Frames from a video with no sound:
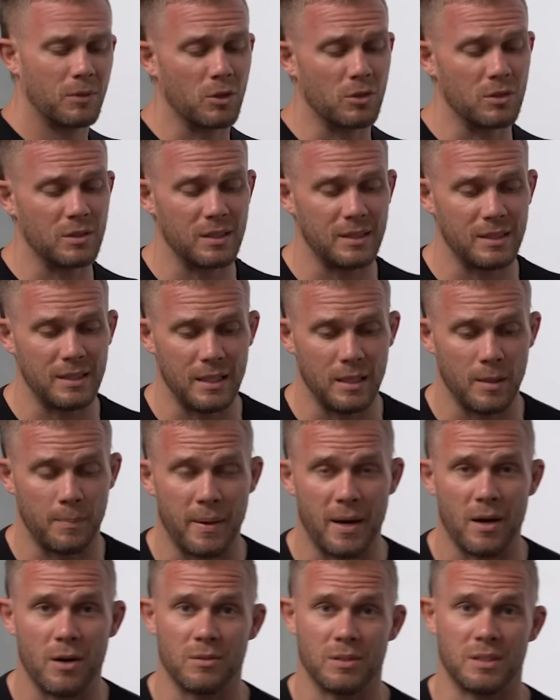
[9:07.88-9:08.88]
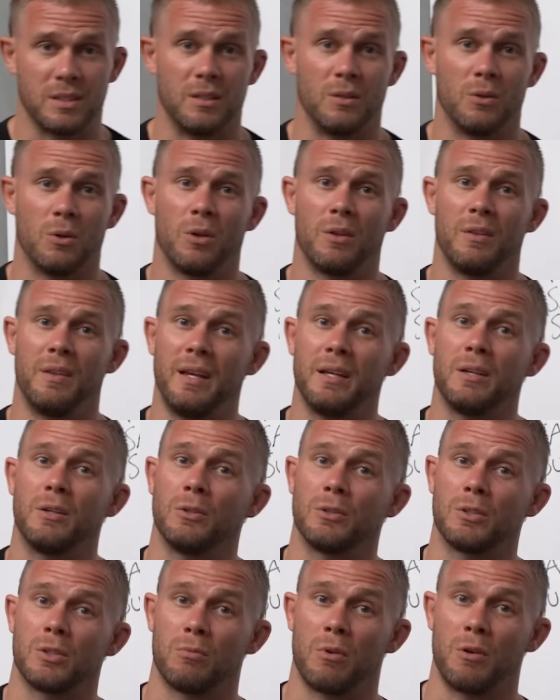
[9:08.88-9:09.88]
gone to see your parents-in-law, they
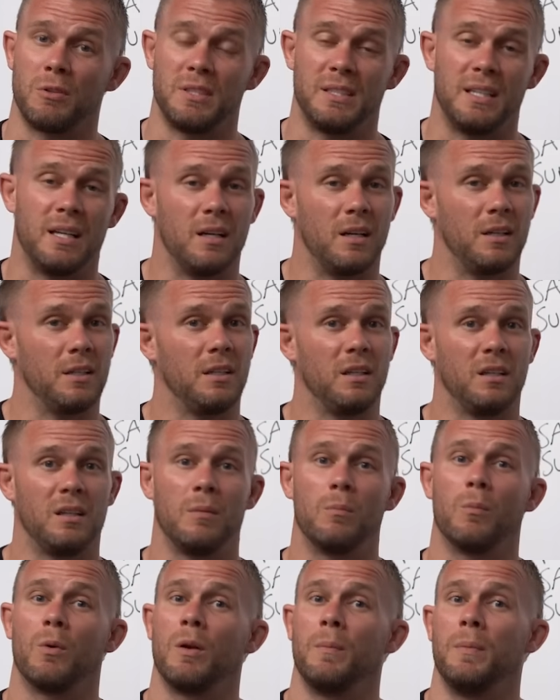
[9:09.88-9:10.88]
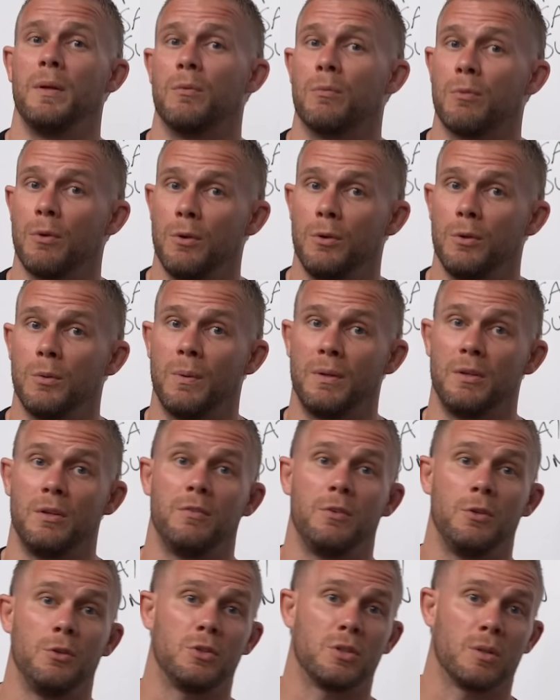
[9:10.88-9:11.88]
cooked a roast dinner, you didn't want to be rude when your
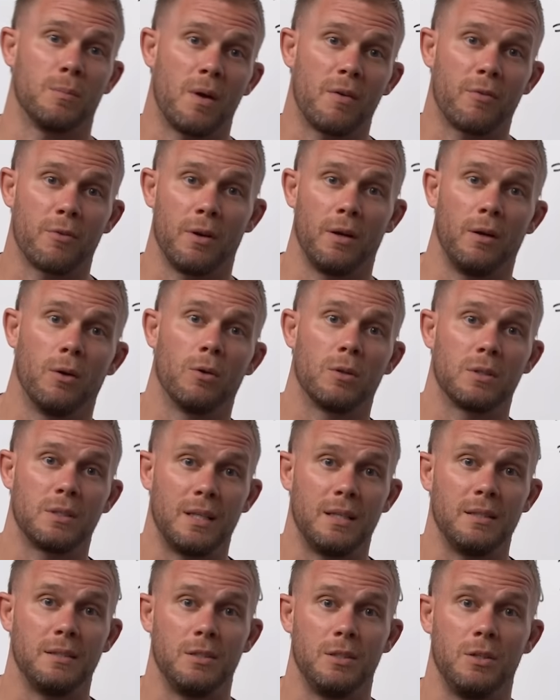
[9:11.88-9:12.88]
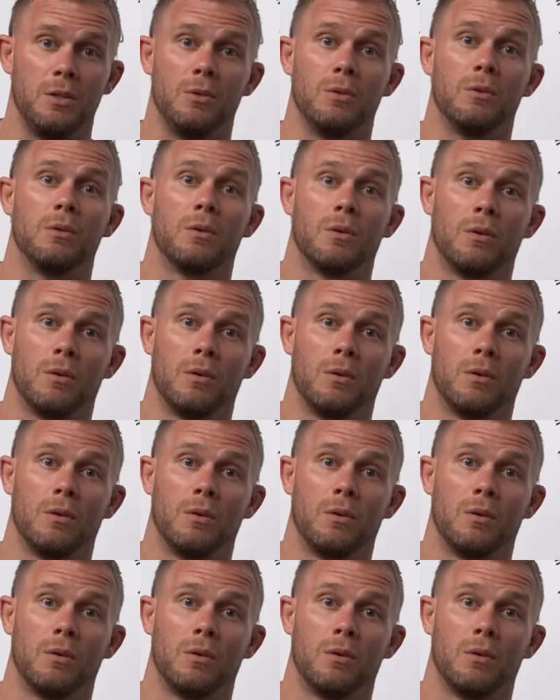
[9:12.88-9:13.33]
future mother-in-law said to you, do